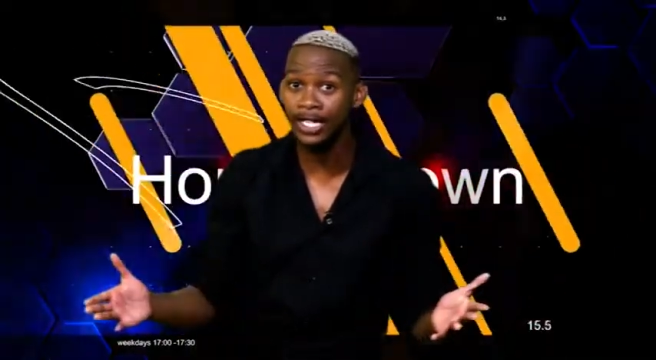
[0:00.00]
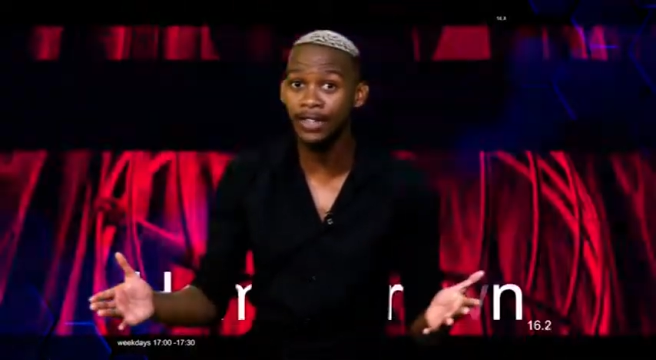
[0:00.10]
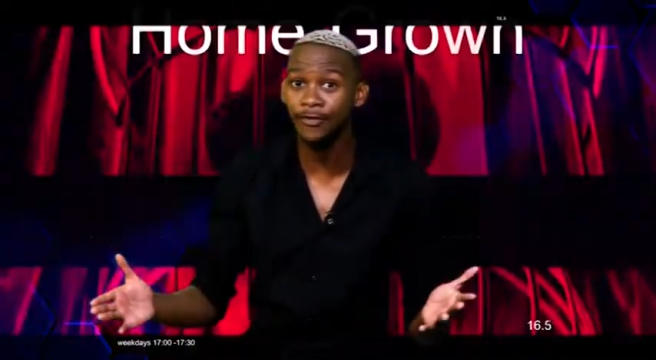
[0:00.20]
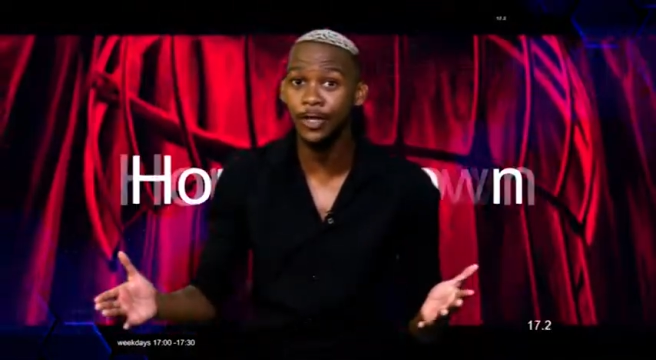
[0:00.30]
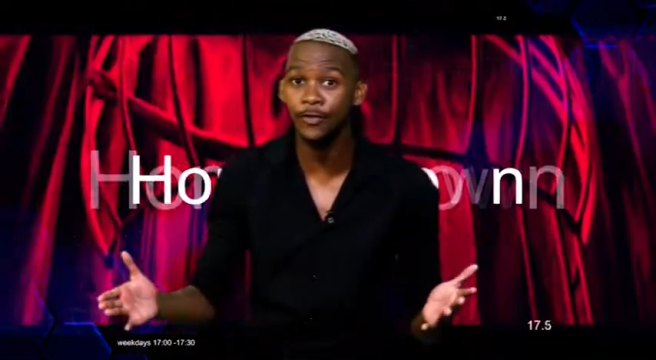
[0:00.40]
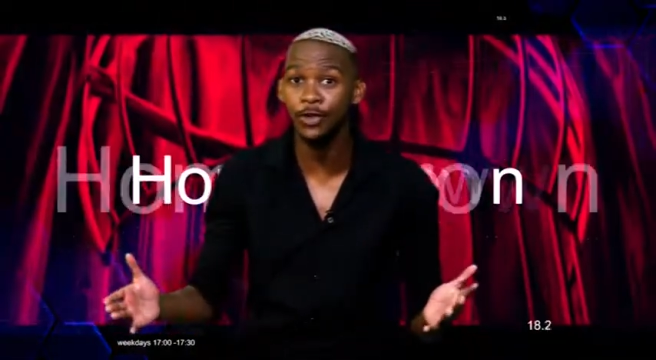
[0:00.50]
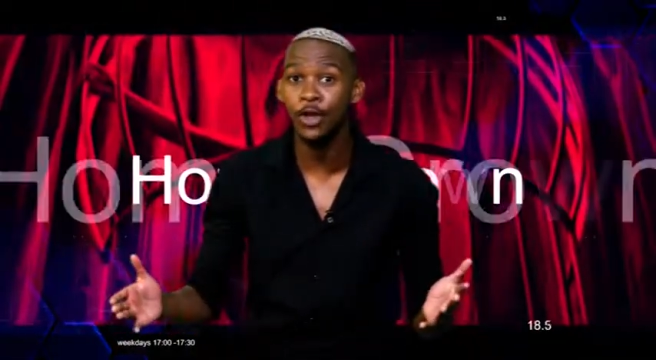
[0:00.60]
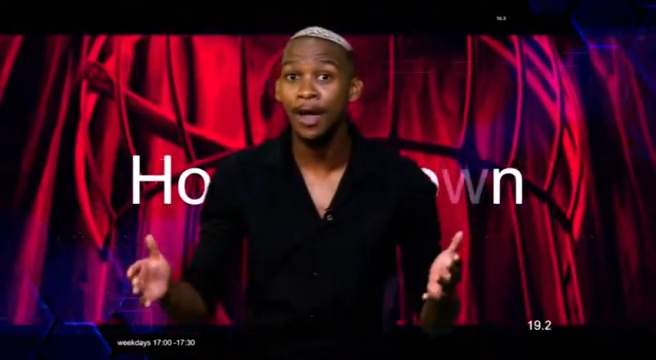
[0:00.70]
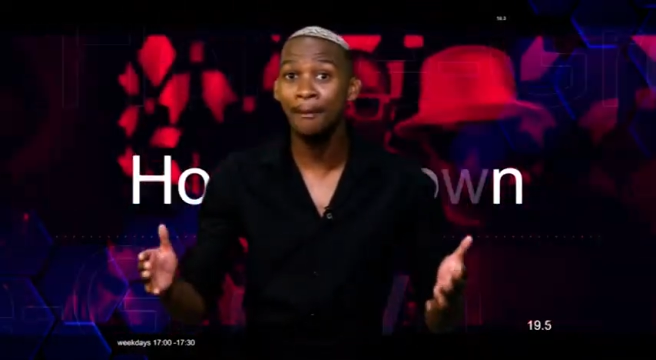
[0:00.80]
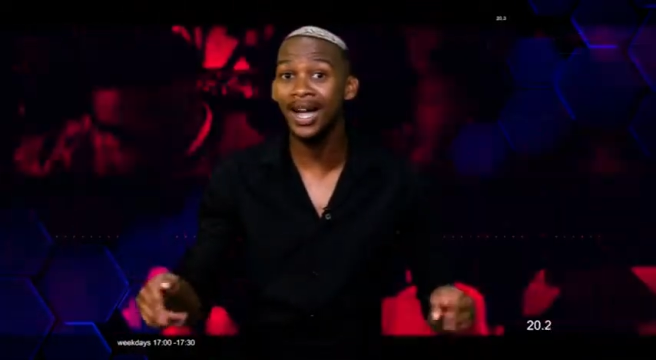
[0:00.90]
interview
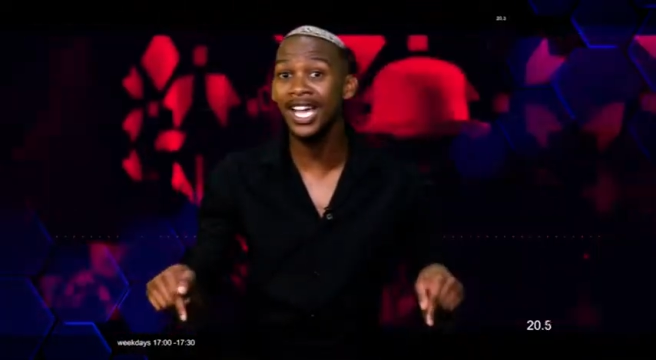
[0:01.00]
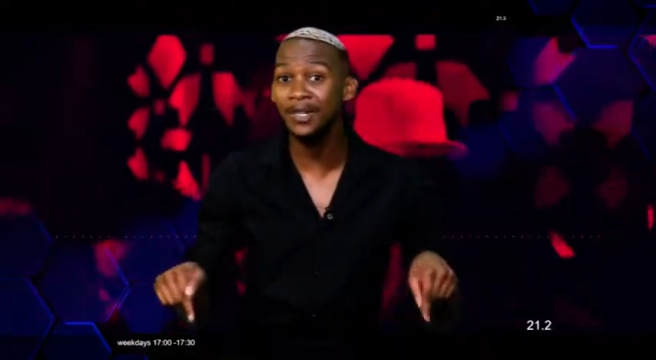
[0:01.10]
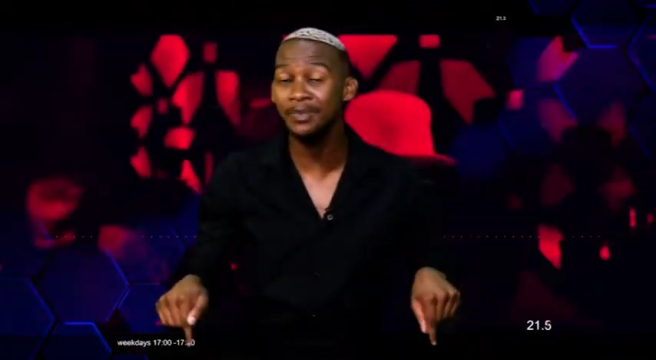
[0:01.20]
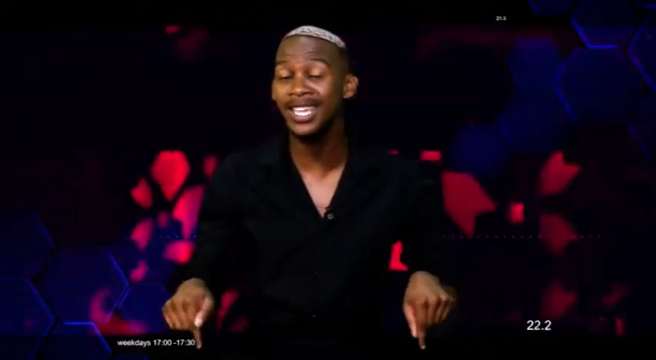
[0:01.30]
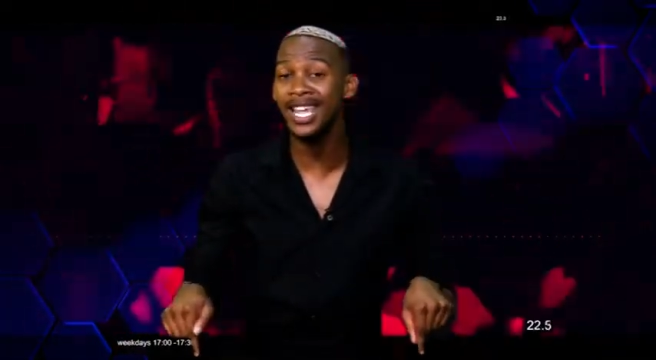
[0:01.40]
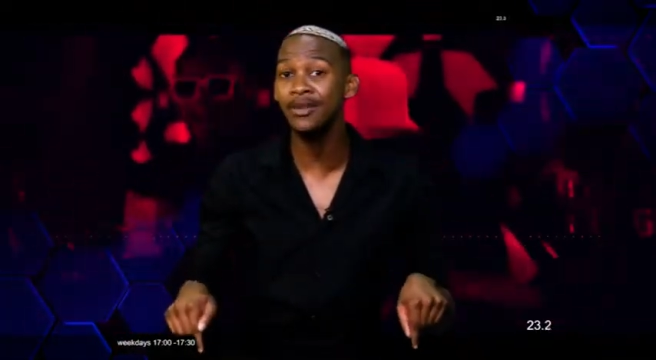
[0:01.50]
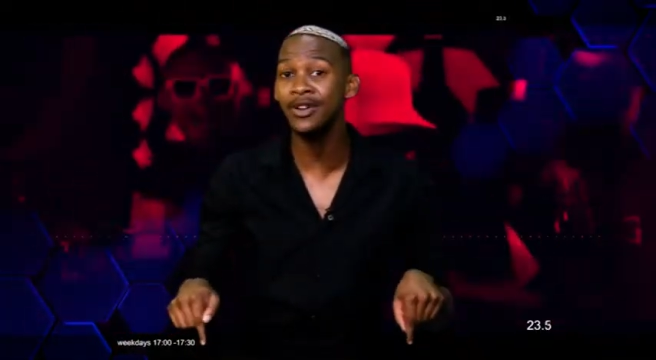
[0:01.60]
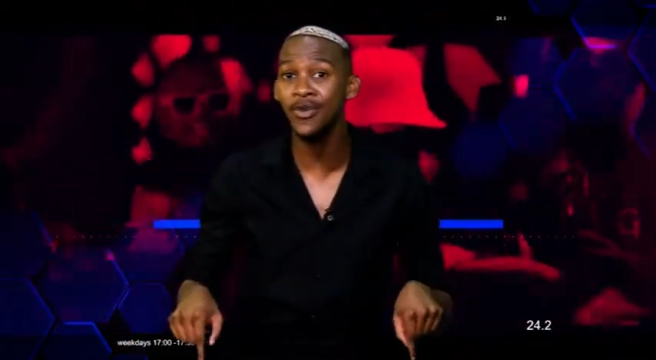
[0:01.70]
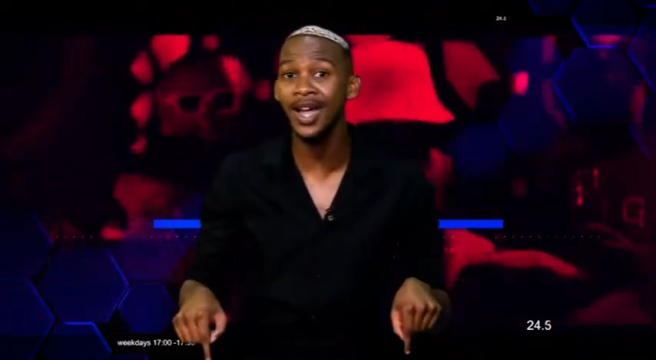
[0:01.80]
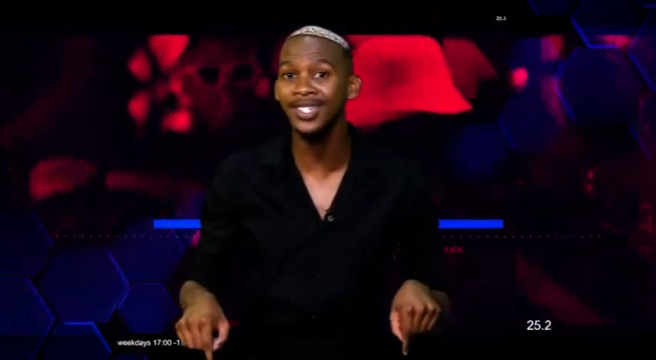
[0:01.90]
might be airing
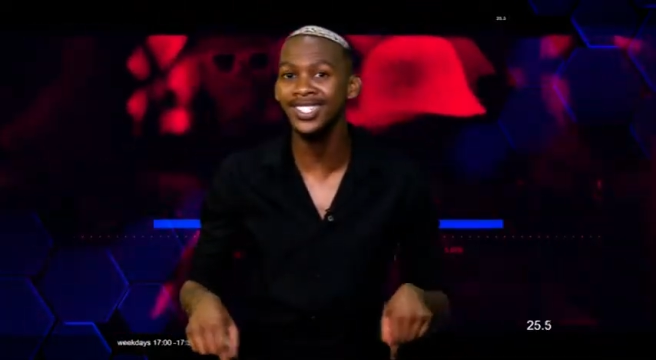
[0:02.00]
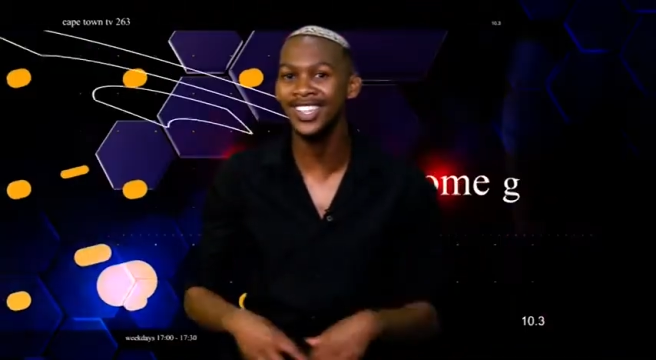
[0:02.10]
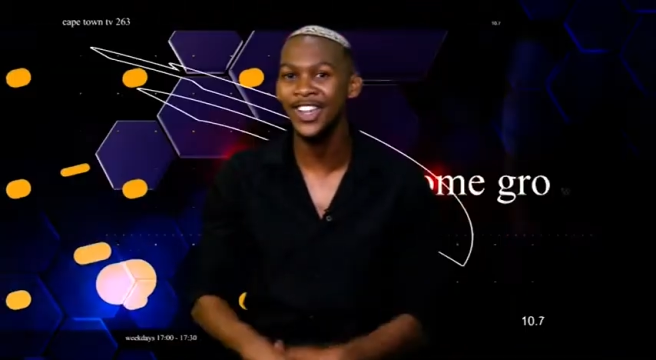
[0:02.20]
right here